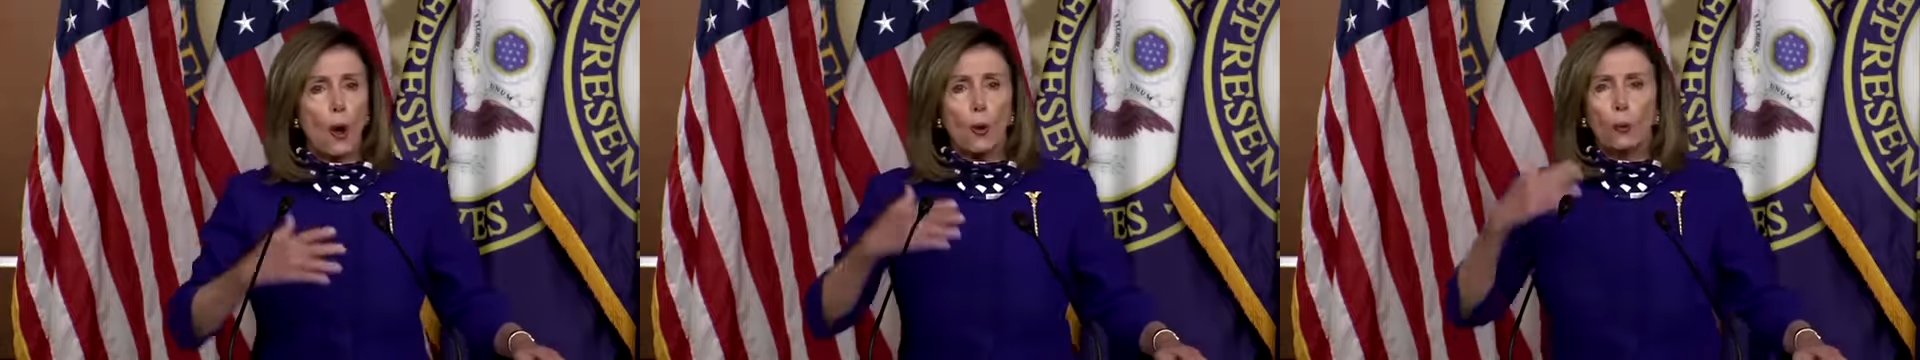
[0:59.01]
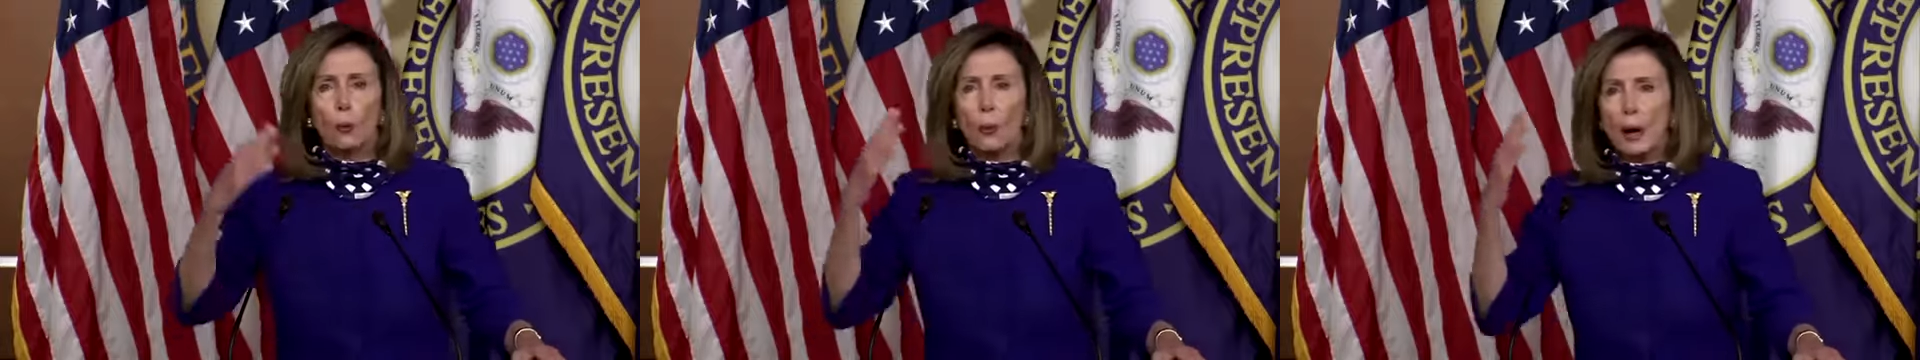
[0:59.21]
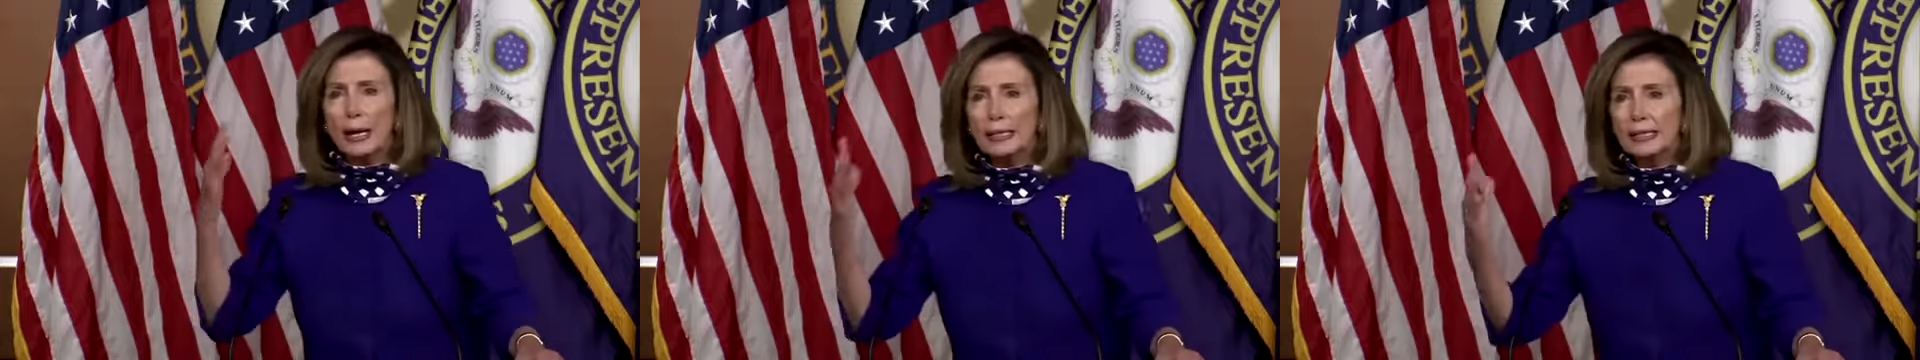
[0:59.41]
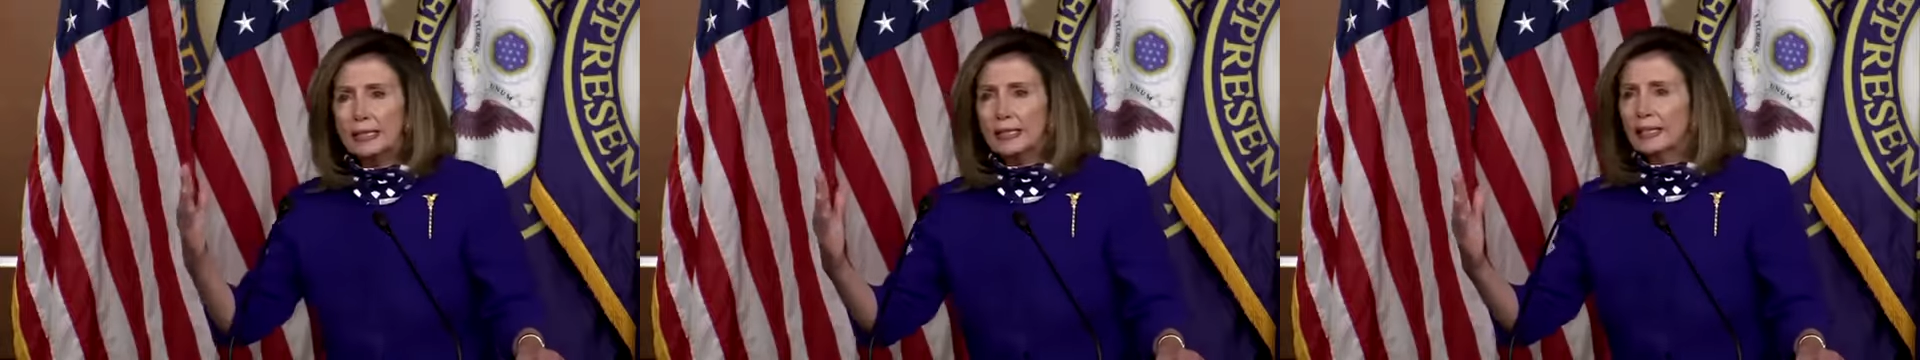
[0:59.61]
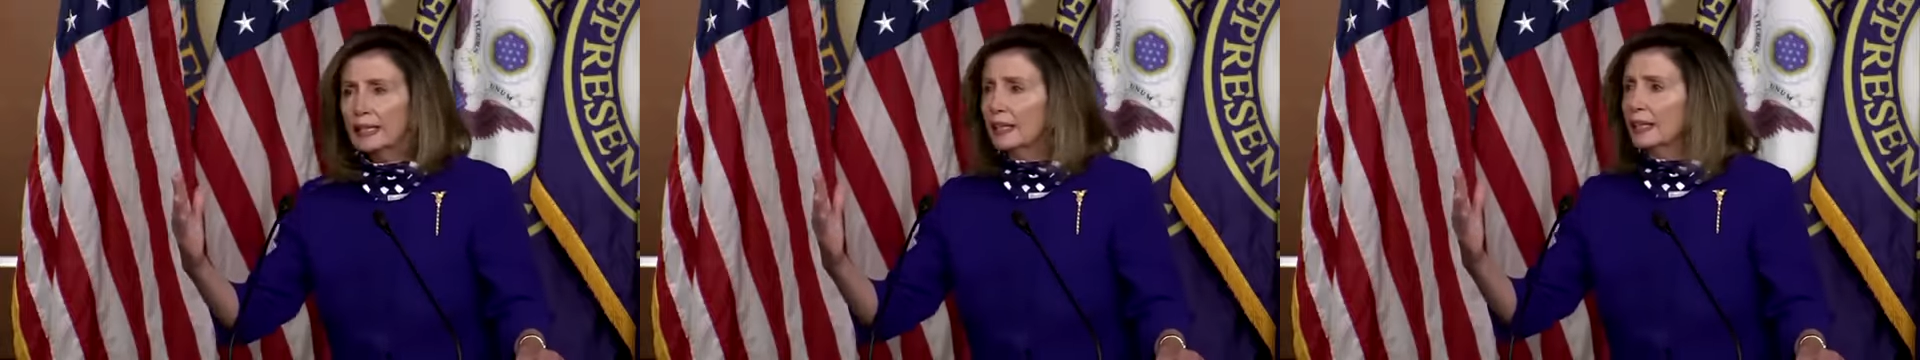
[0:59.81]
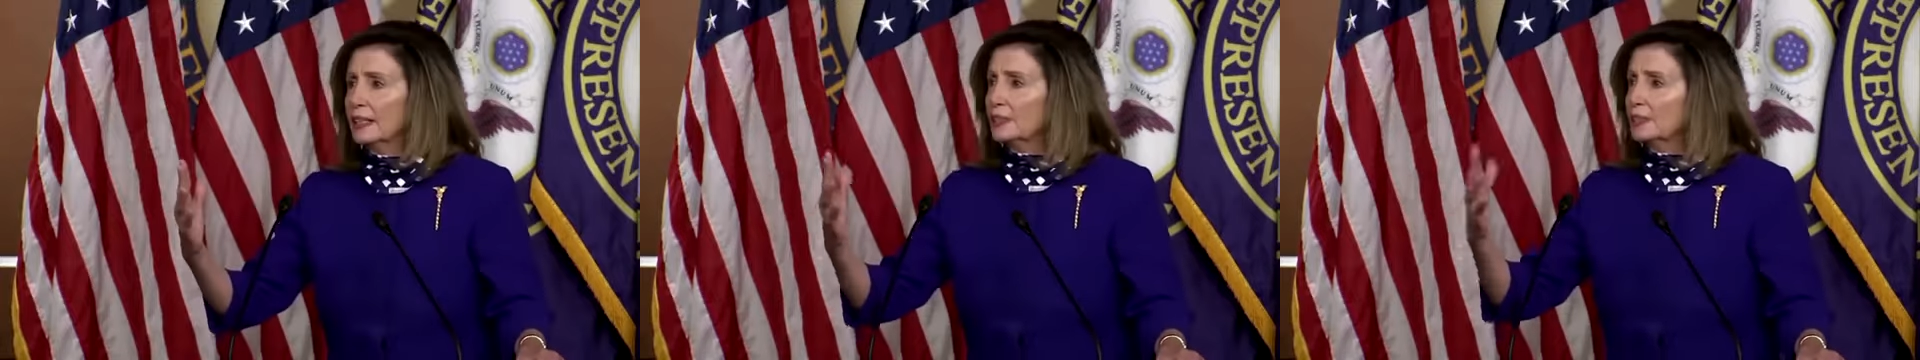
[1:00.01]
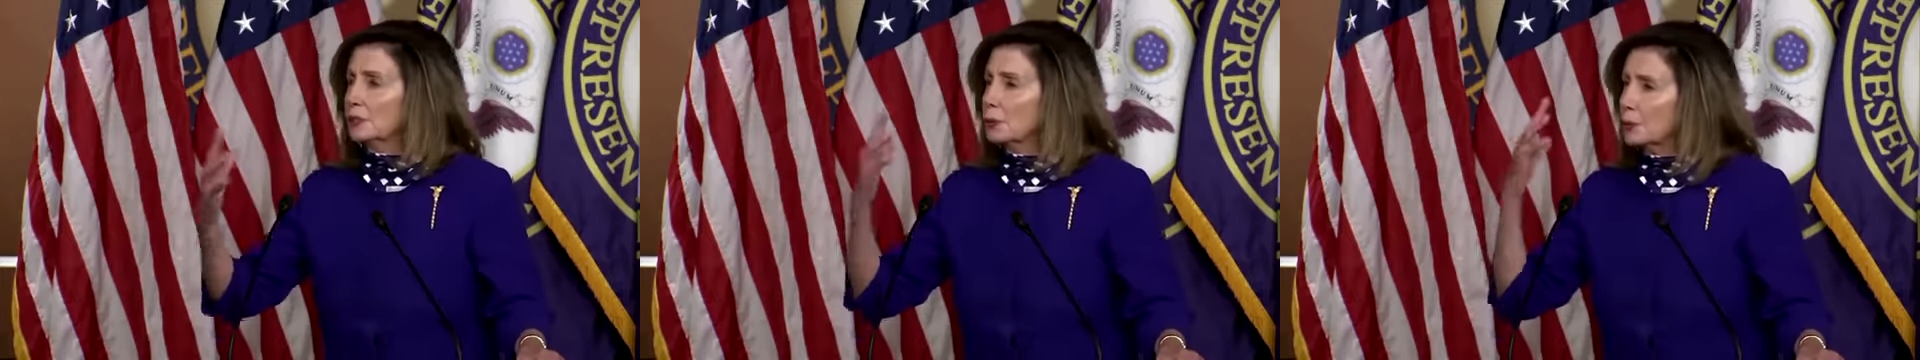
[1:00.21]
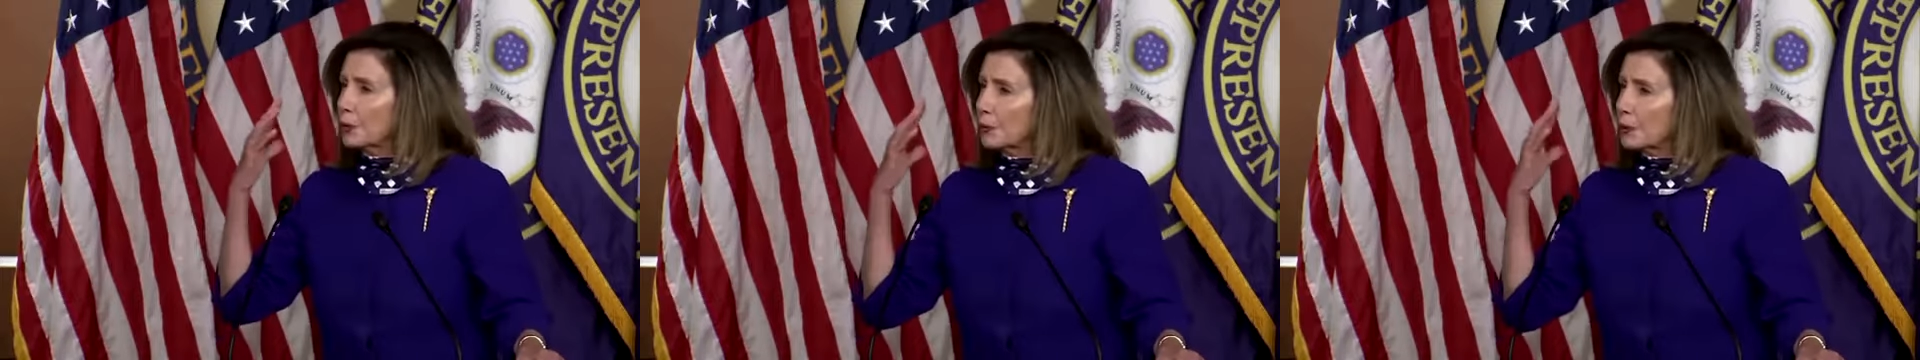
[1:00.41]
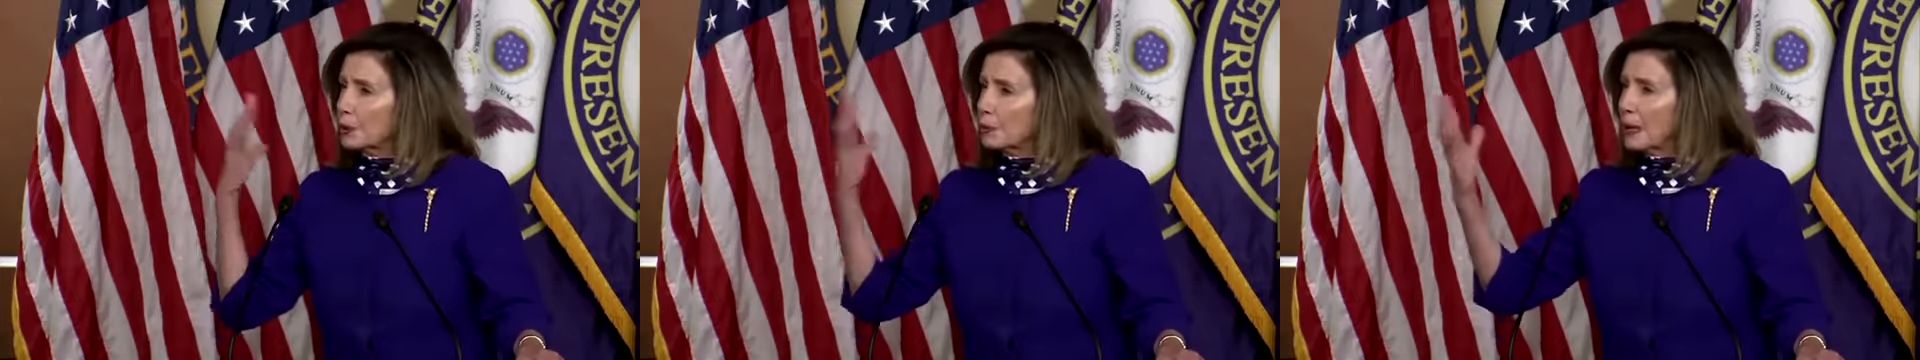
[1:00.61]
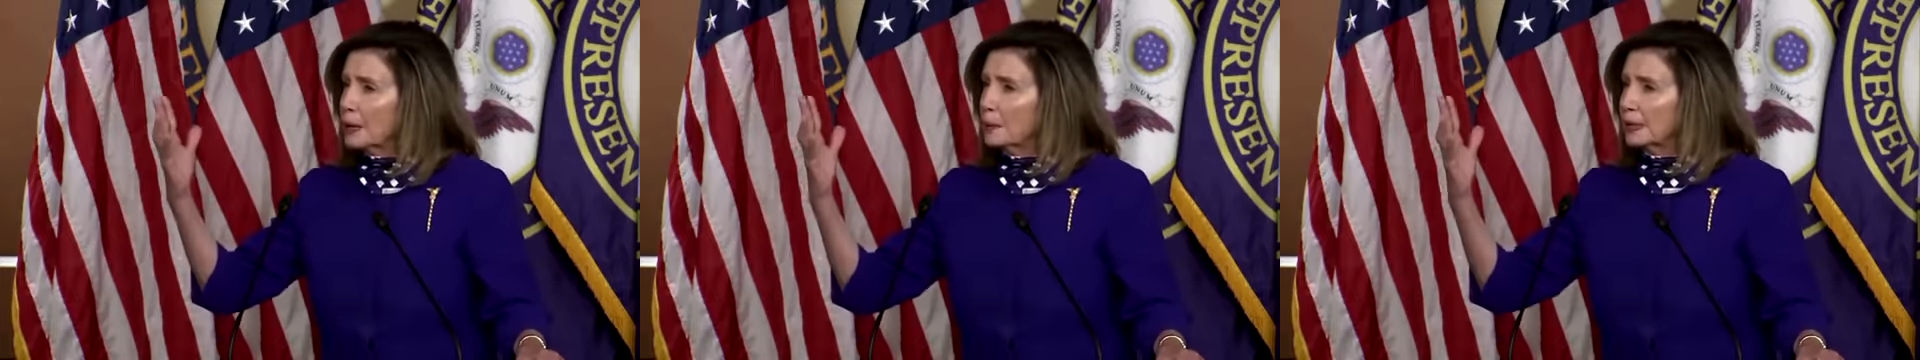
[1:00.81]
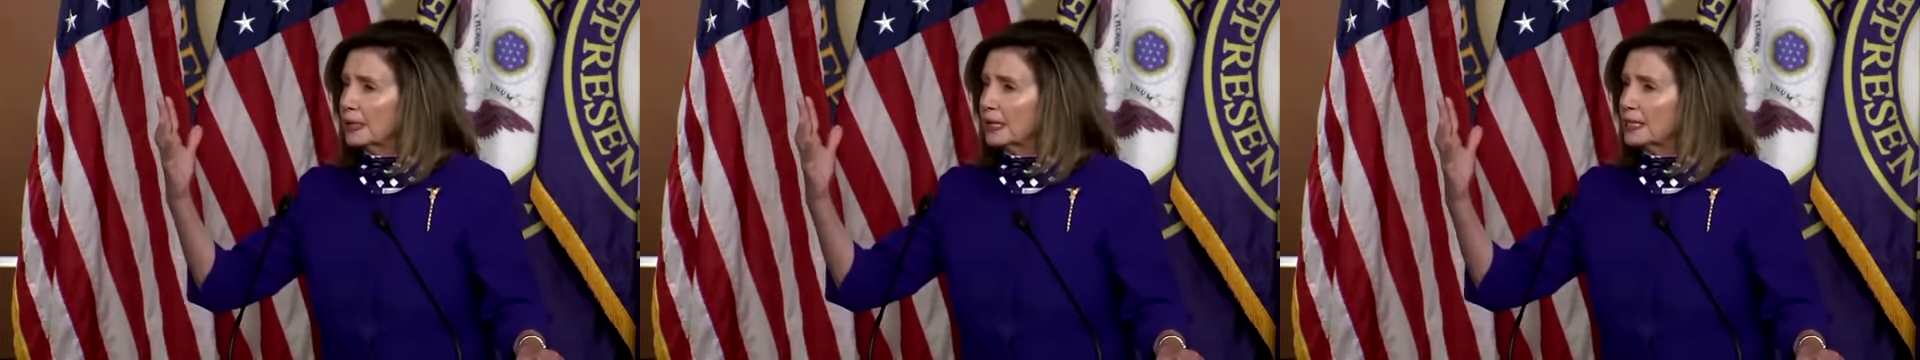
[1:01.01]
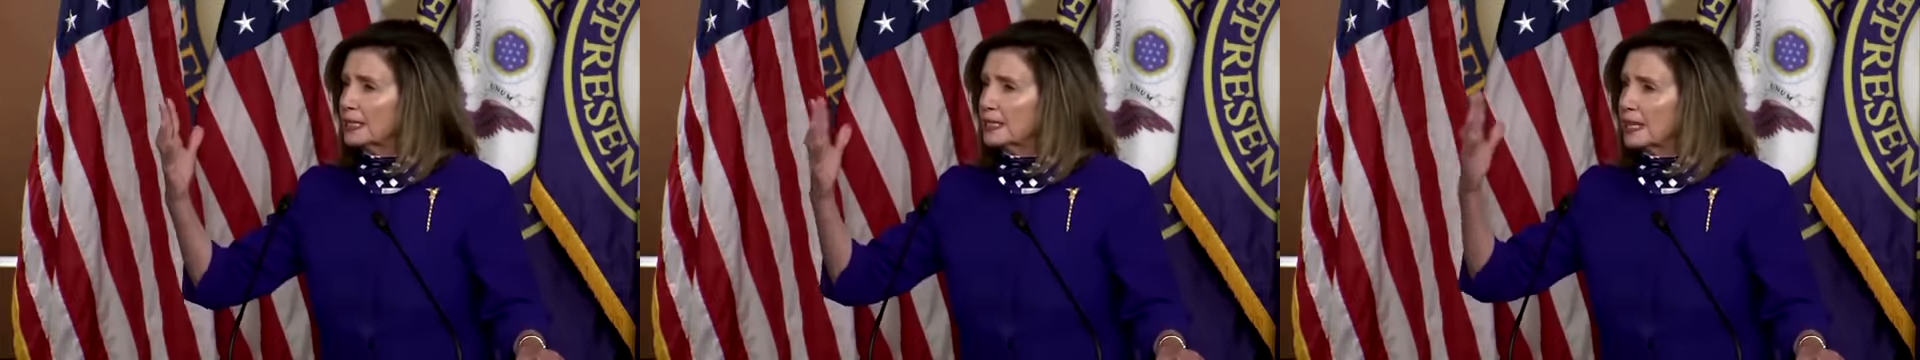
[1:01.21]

What do the Republicans